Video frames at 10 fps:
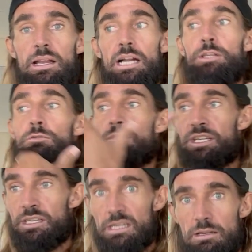and you'll
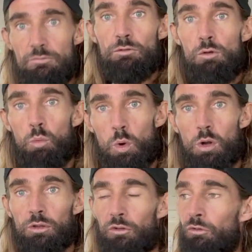receive the
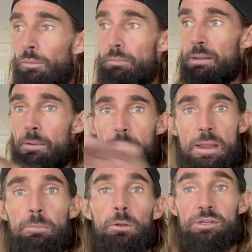rewards from maybe
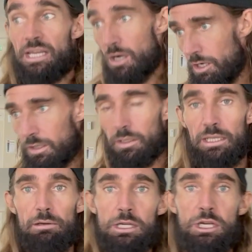people who say, oh, you look in
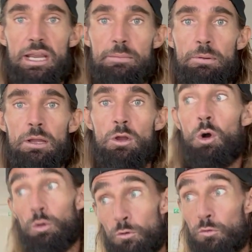great shape,
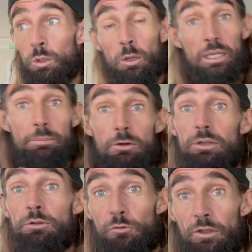or you look in the mirror
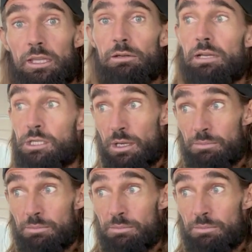and you feel in great shape.